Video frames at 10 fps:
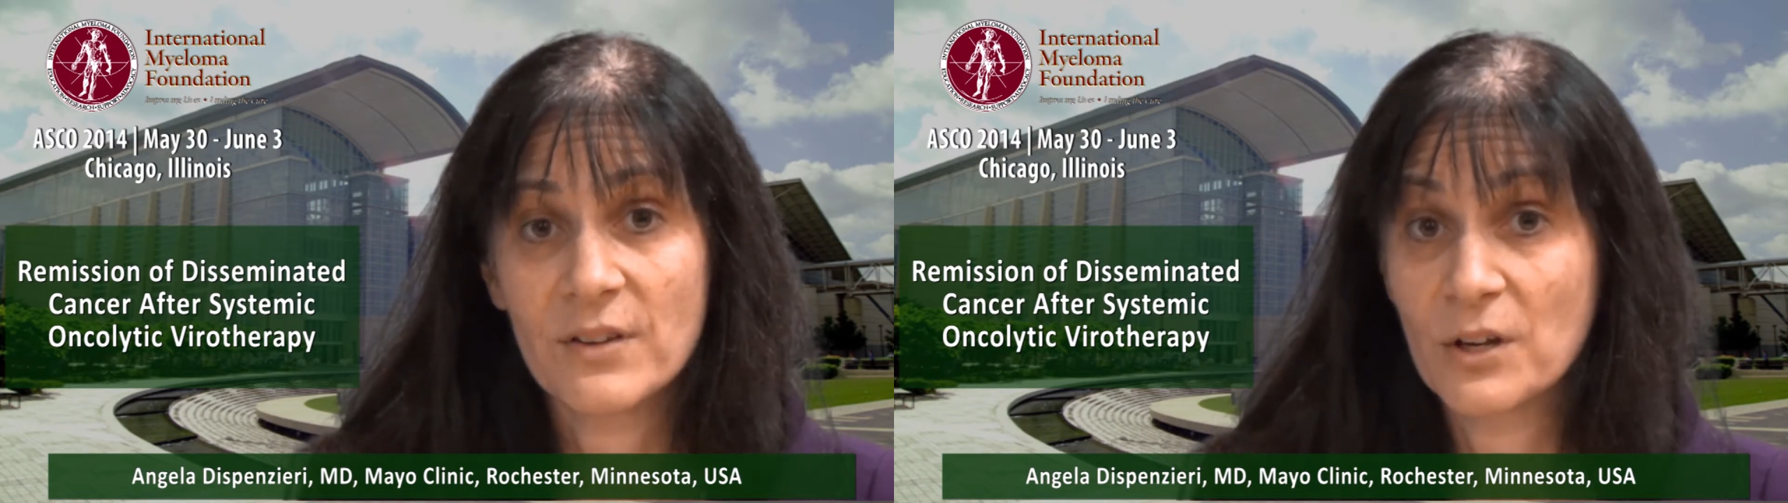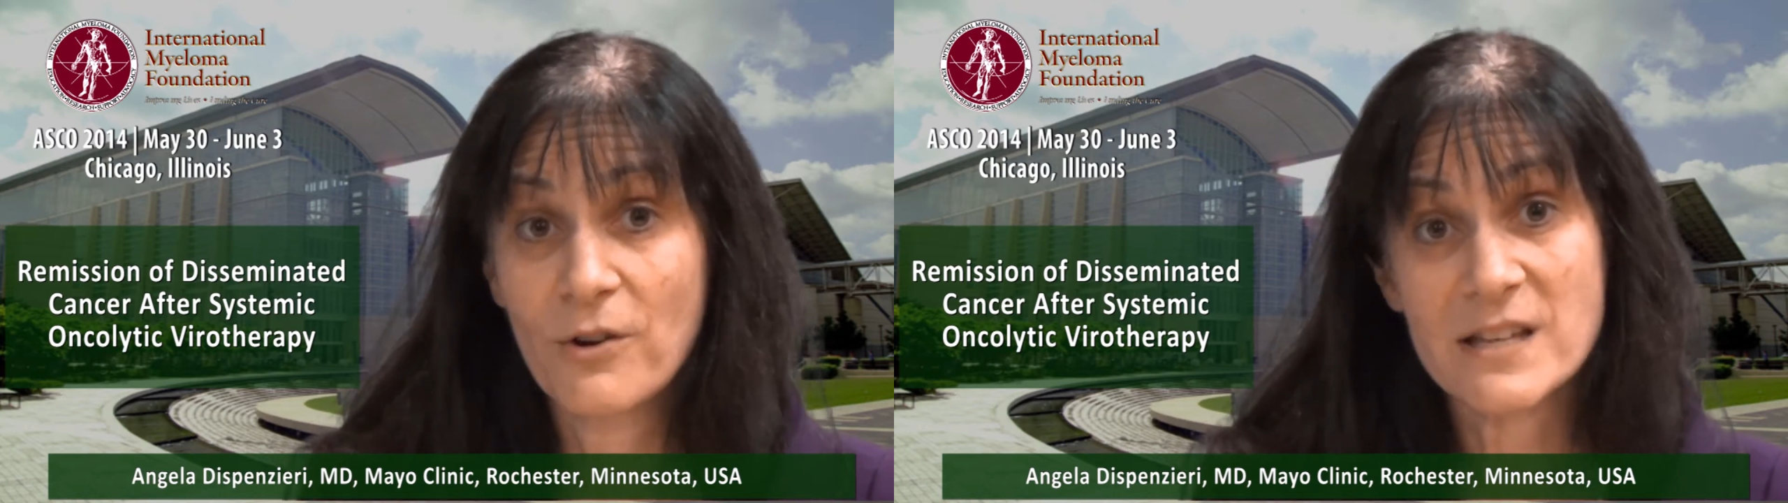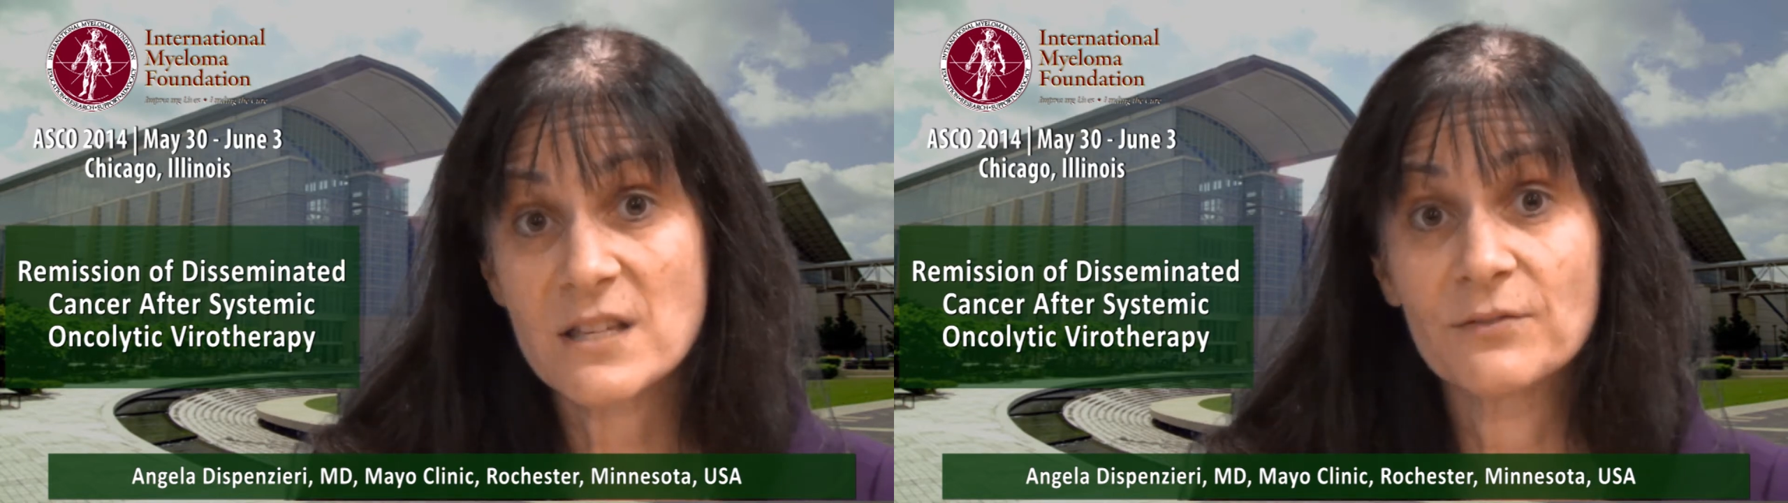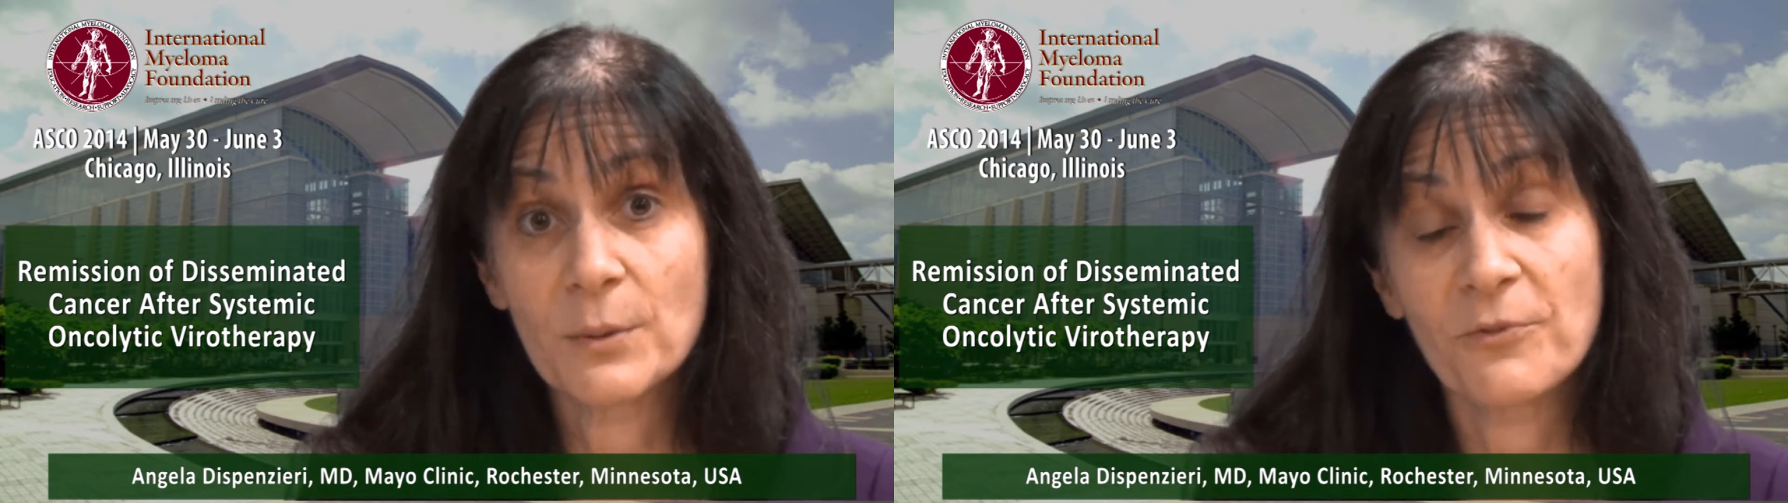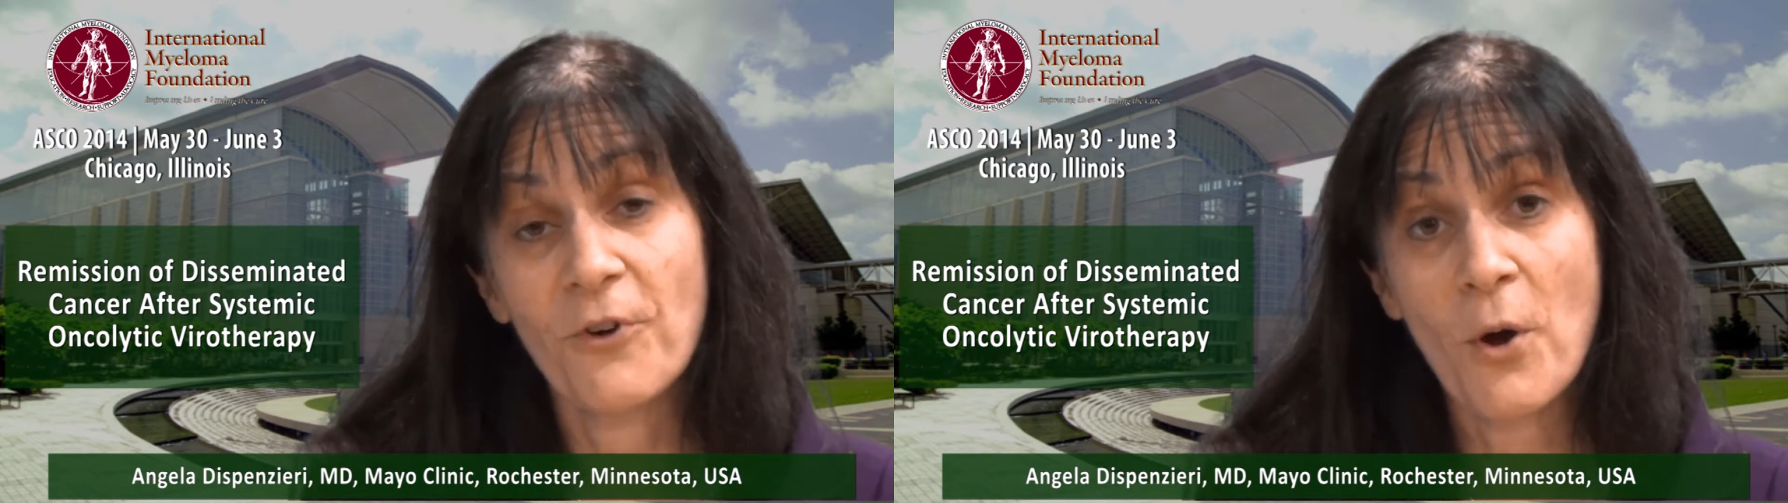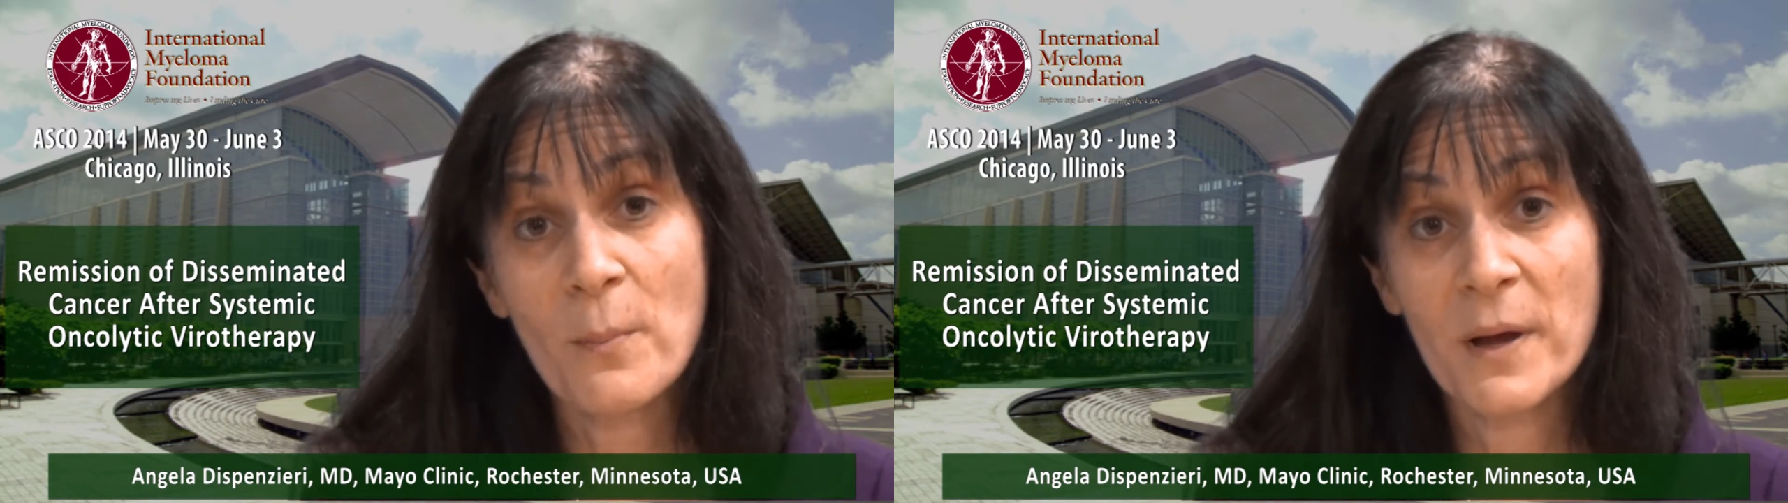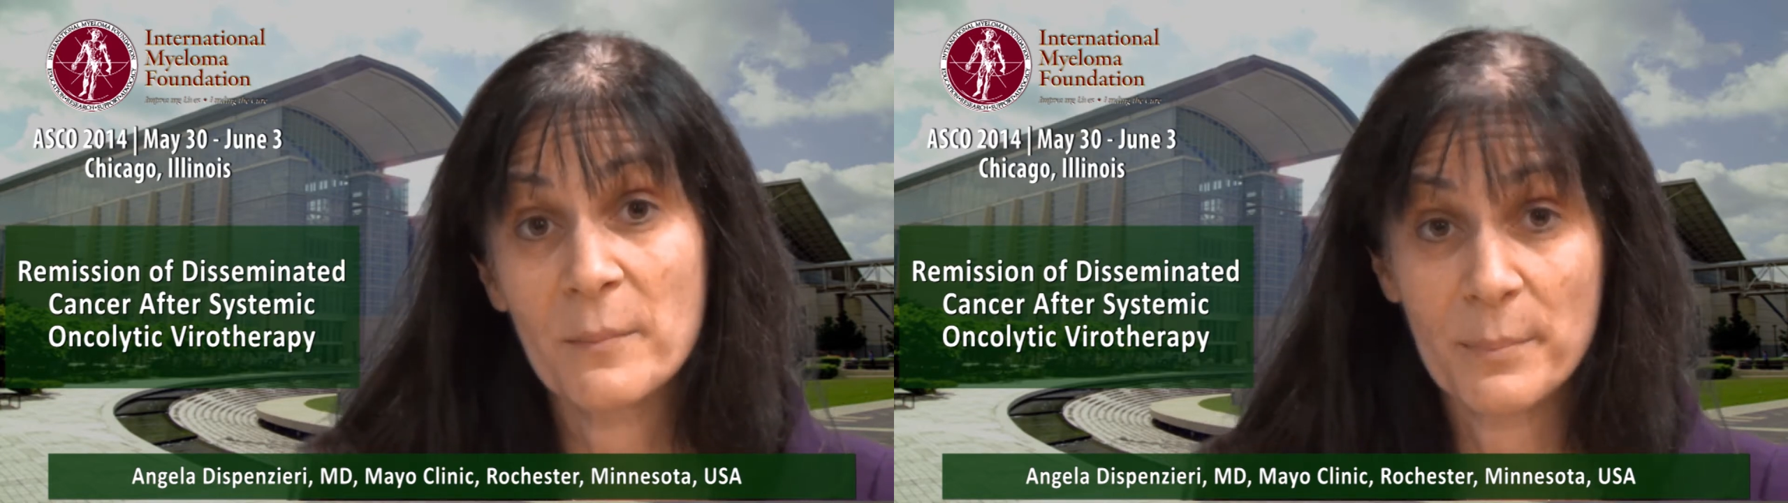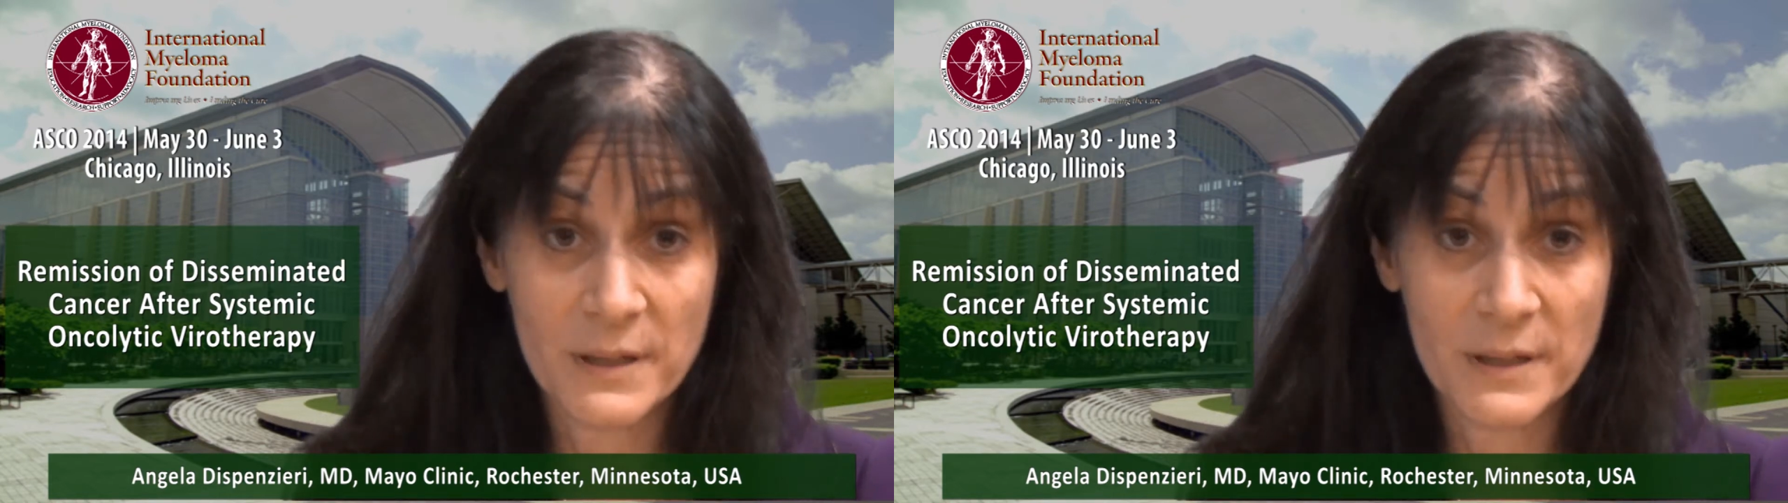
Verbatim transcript: an aggressive lymphoma